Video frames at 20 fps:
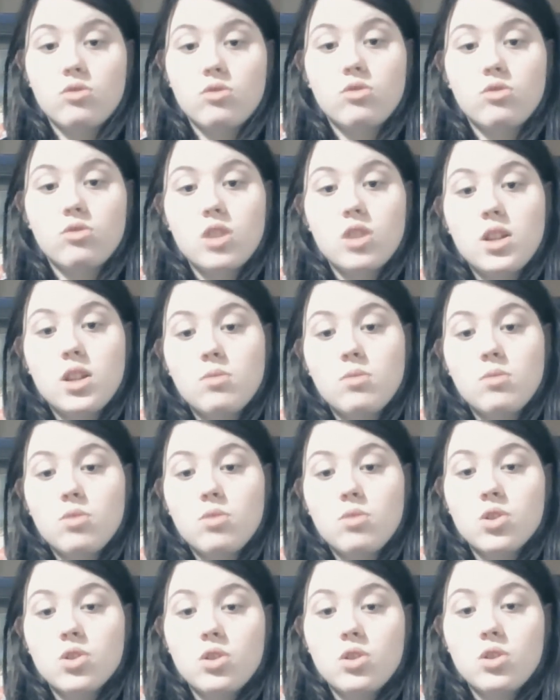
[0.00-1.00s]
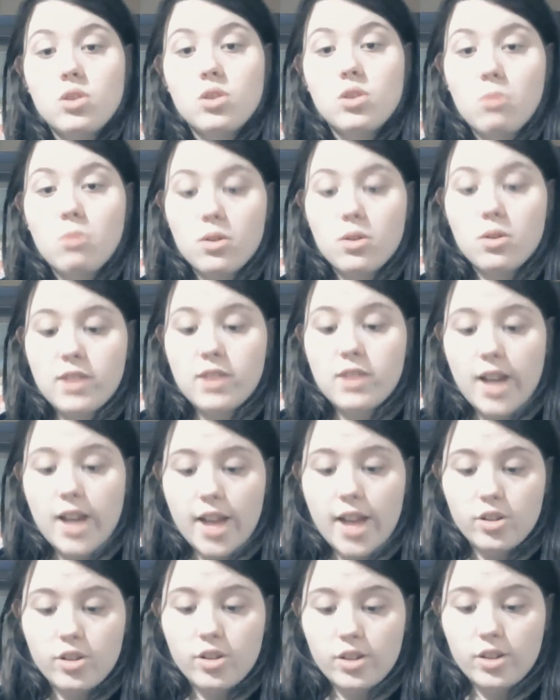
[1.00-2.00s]
she wasn't the most
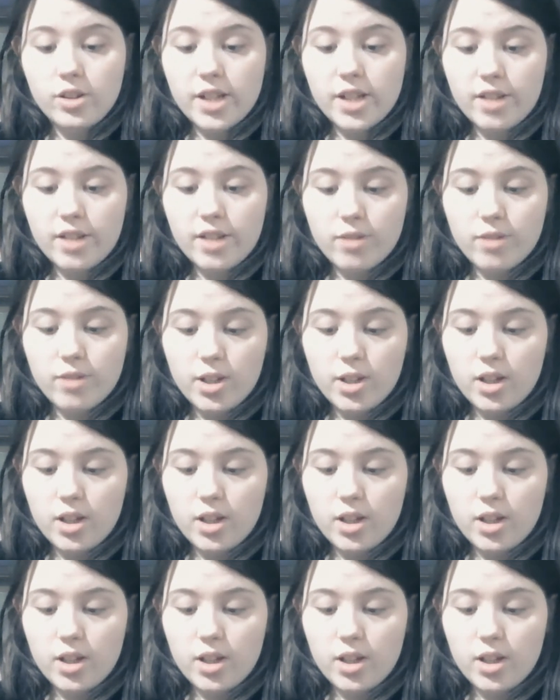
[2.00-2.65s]
legendary,